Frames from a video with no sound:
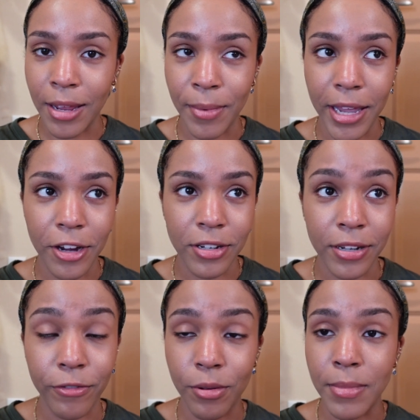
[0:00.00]
getting my hair
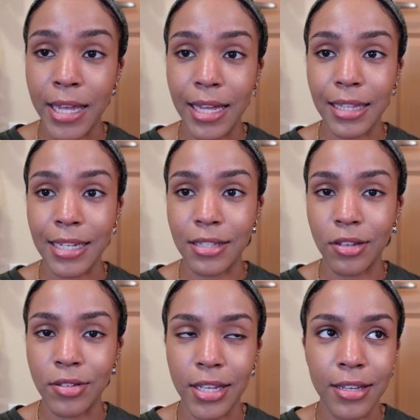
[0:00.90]
done, for me at least. So
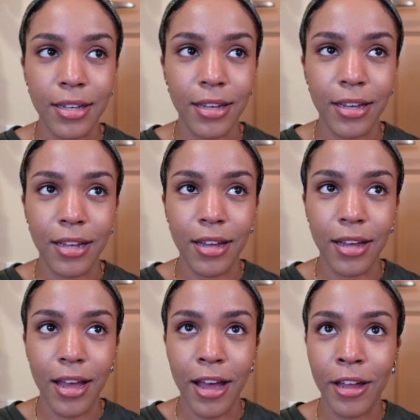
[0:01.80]
I was like,
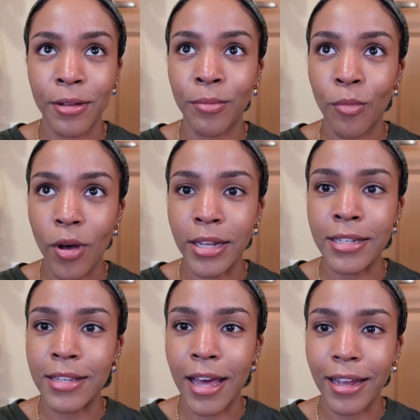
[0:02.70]
I'm
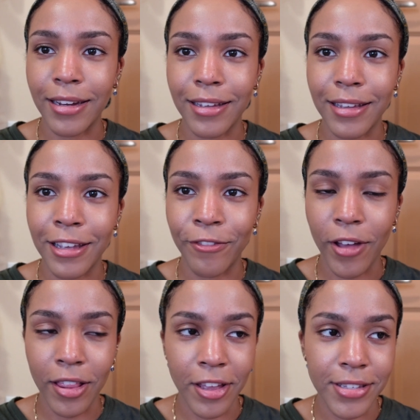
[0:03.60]
one that if
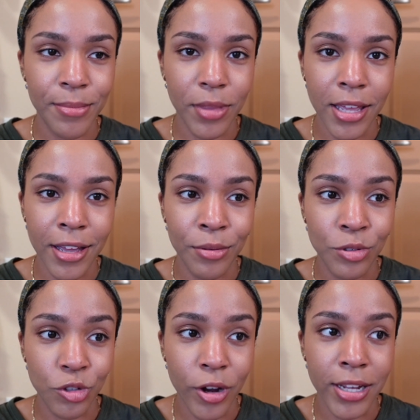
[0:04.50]
I like something, I will
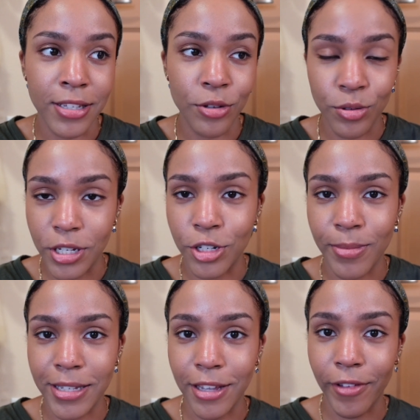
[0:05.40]
try to teach
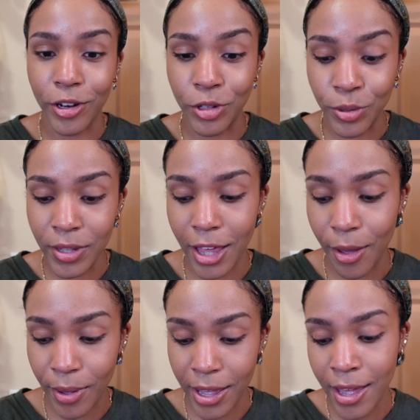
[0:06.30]
myself how to do it. That
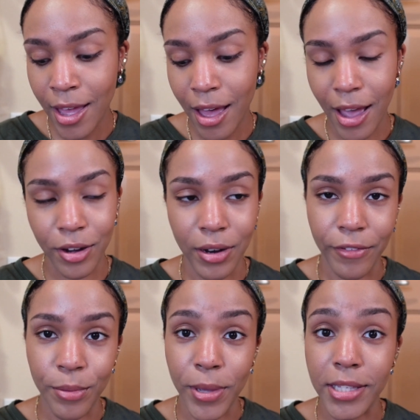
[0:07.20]
way I don't have
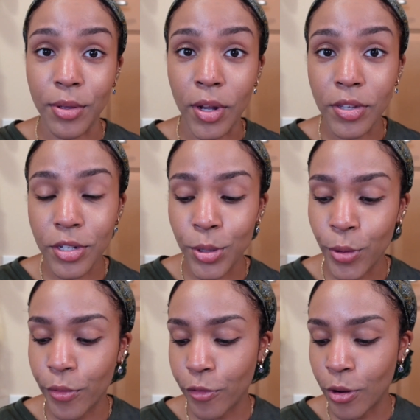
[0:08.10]
to pay someone else to do
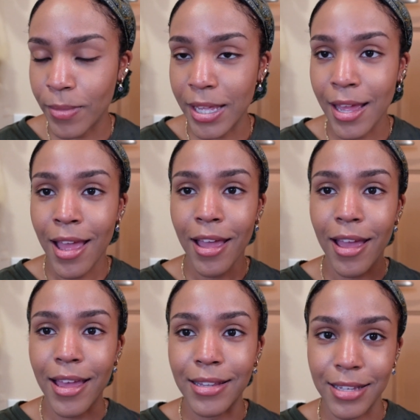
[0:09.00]
it for me,
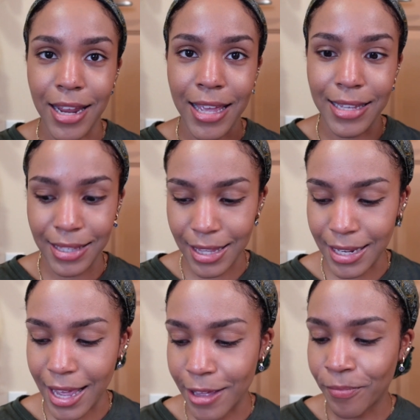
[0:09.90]
and today is the
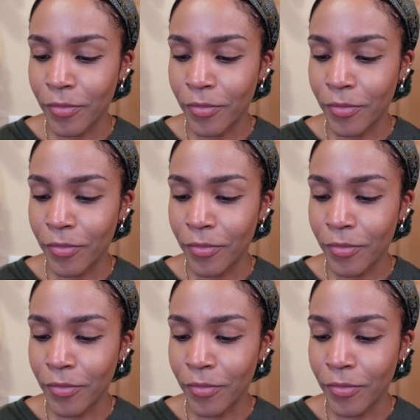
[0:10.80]
day.